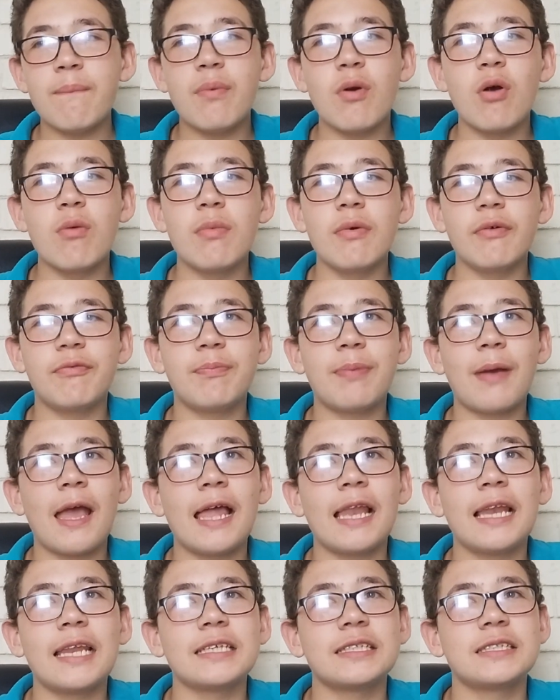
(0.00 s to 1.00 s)
Bournemouth,
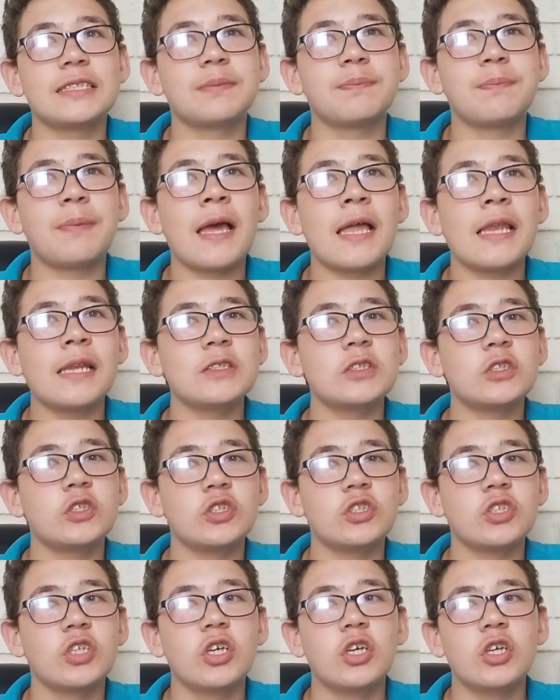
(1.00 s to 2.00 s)

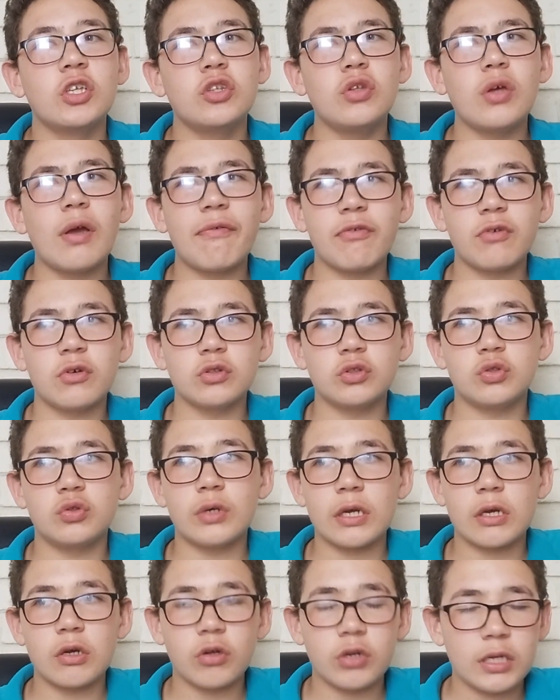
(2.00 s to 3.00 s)
Palace do have a good
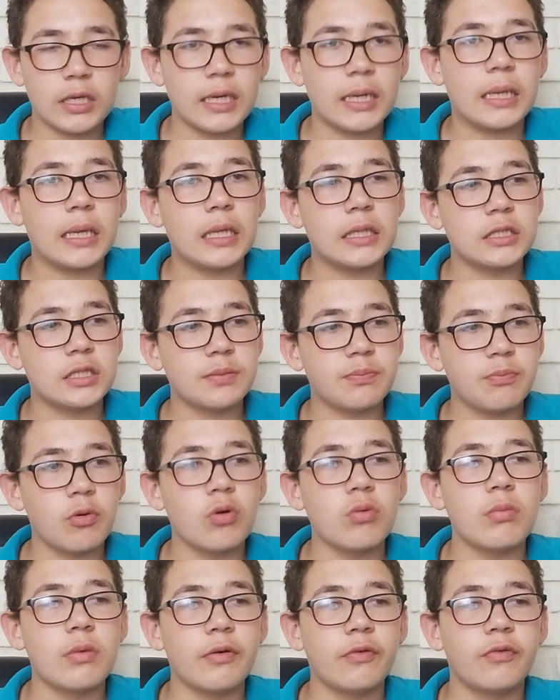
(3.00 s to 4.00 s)
record against
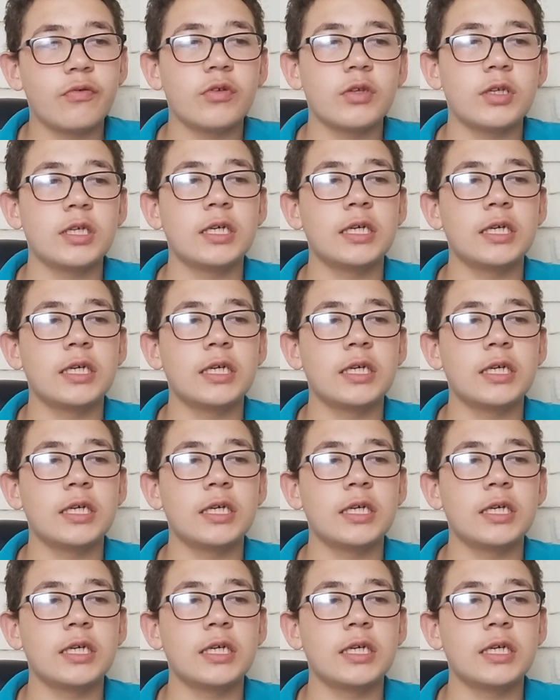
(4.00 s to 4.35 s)
Bournemouth.